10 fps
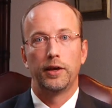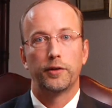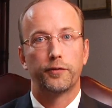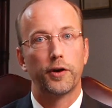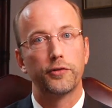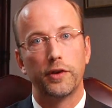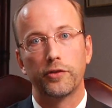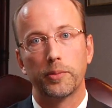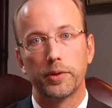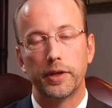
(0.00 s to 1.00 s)
The first
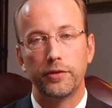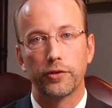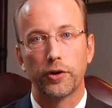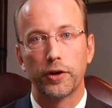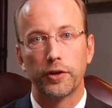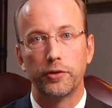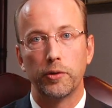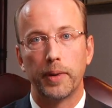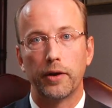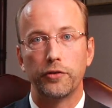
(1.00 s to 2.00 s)
is the police are going to do
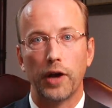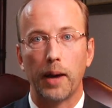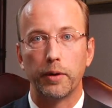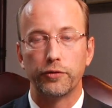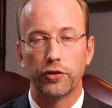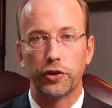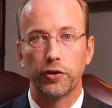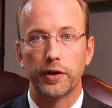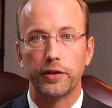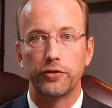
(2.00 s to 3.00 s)
a better job of
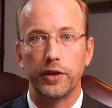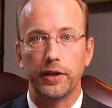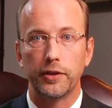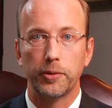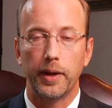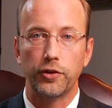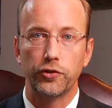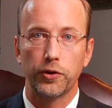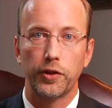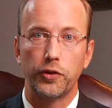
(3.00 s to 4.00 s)
securing the scene, and they'll make
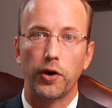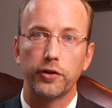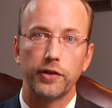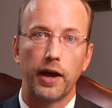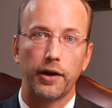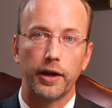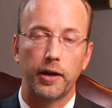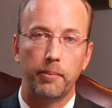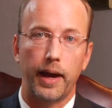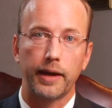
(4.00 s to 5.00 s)
sure the dog's not going to
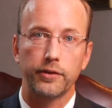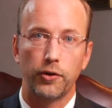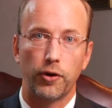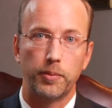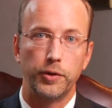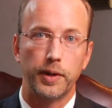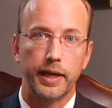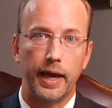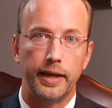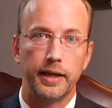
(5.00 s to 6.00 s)
come back to harm you
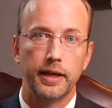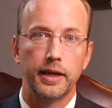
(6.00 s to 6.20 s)
again.